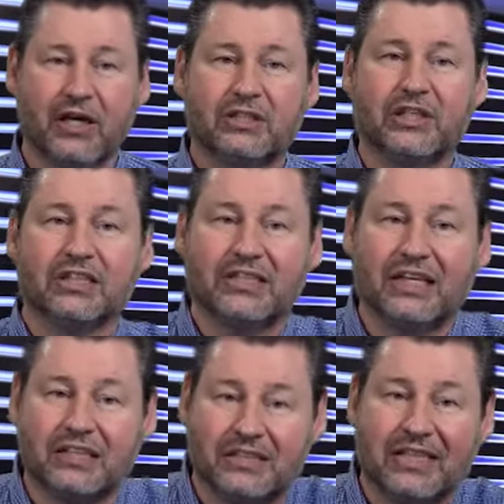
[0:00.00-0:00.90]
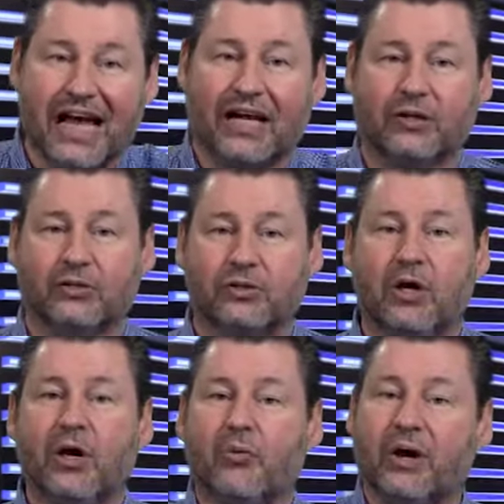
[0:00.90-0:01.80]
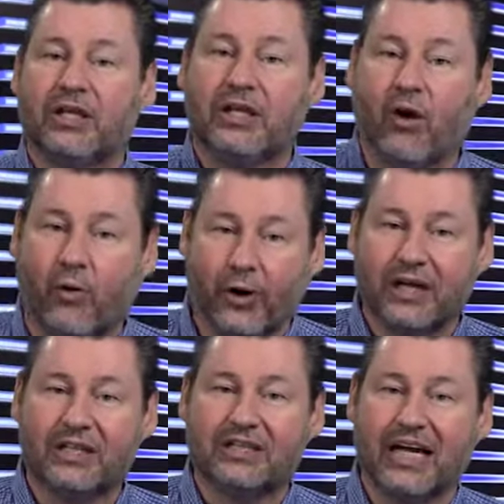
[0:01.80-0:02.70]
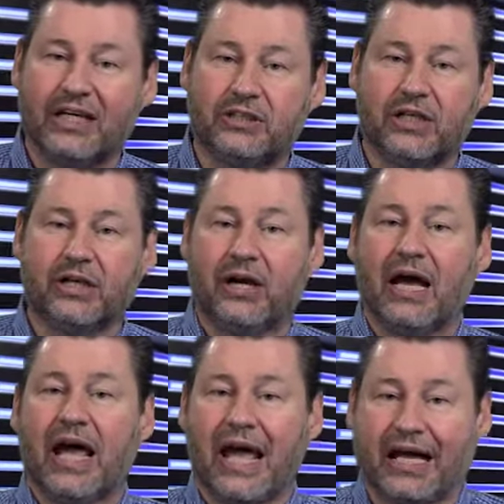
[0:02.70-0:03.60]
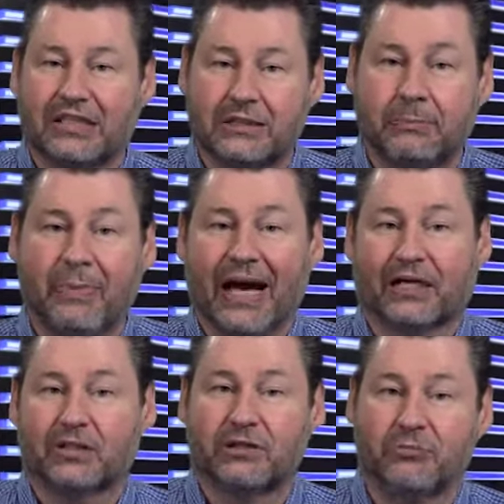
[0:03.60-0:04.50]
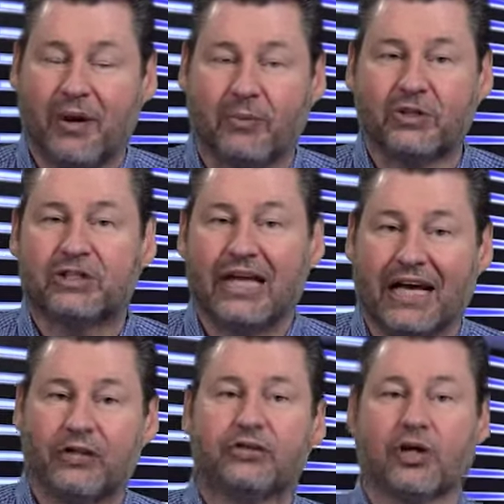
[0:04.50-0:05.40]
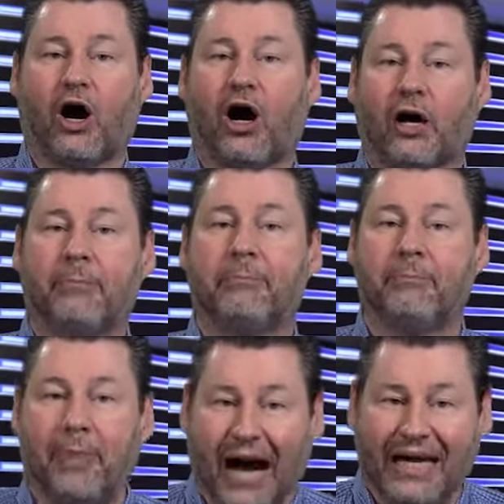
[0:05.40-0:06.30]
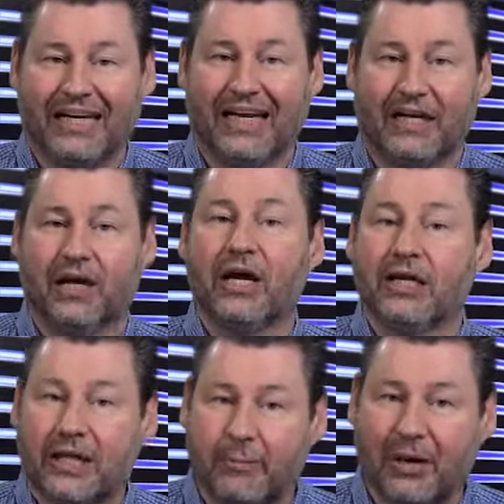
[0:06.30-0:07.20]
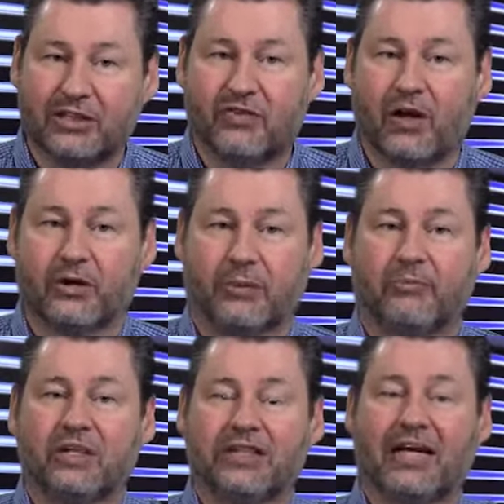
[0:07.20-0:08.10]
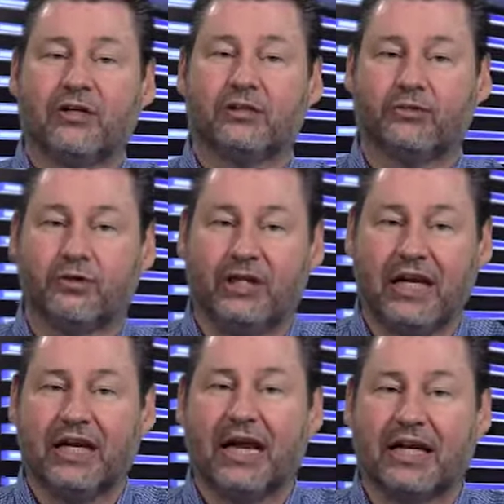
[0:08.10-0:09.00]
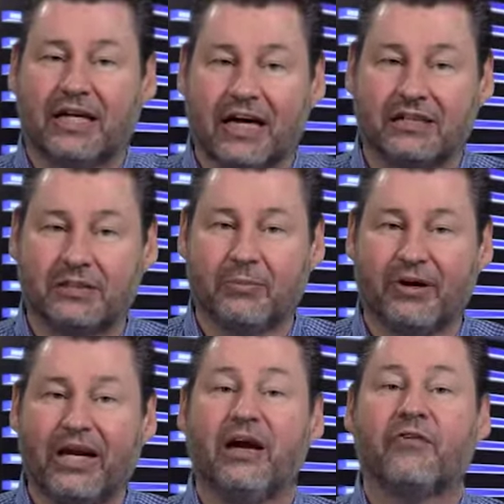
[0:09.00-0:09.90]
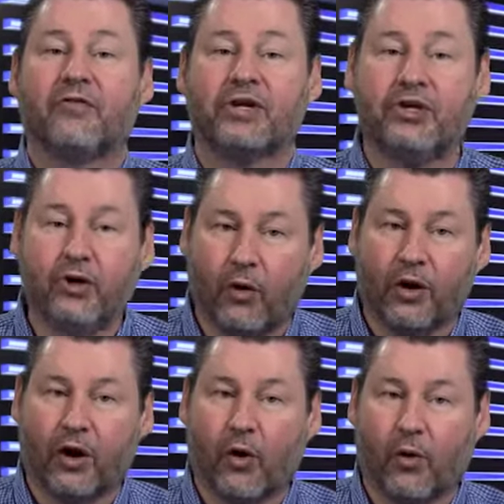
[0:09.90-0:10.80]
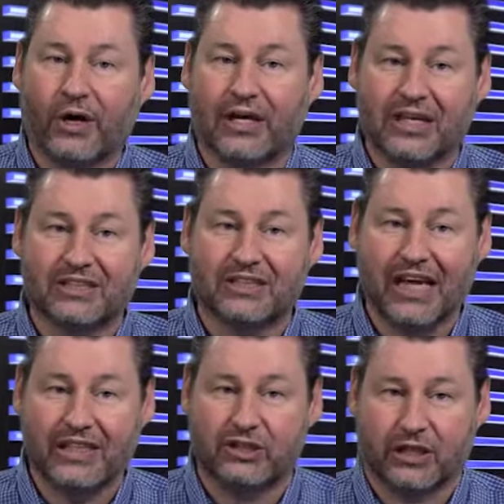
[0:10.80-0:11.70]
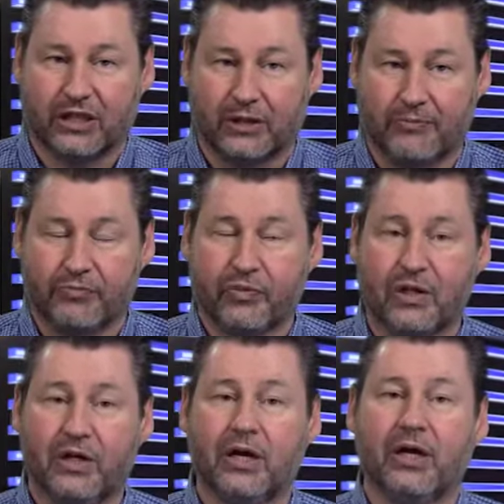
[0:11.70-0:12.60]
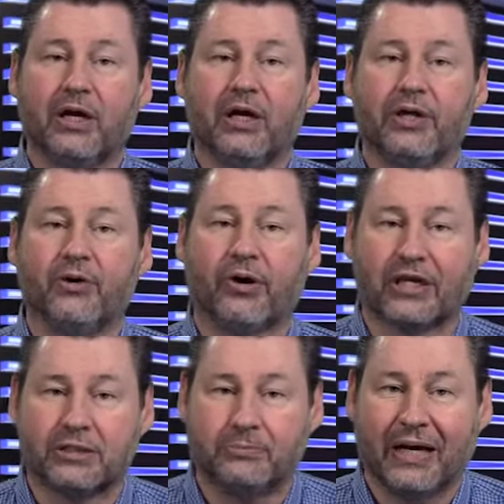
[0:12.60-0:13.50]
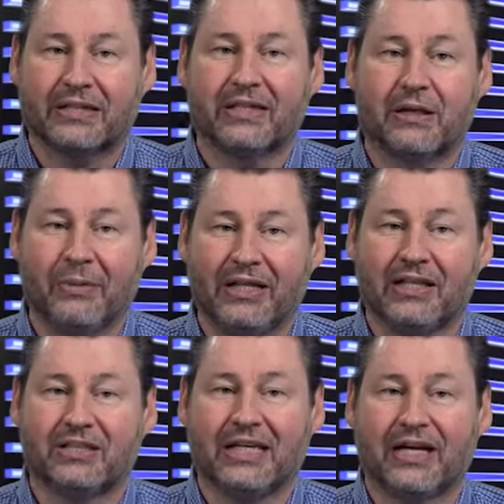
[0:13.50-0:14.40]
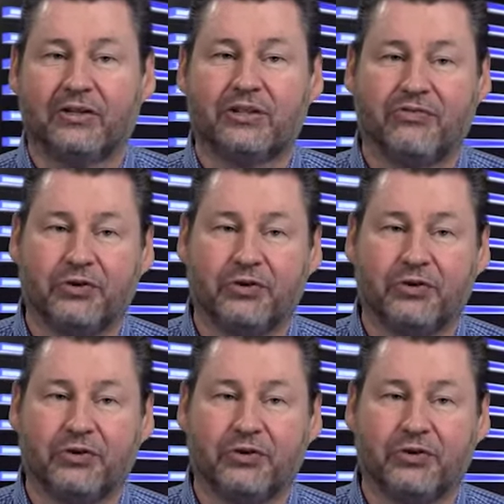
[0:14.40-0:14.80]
It's going to set standards, what the organization expects. Remember, standards are binding. You must follow them. Standards are routine and customary for your organization. You are expected to meet these standards.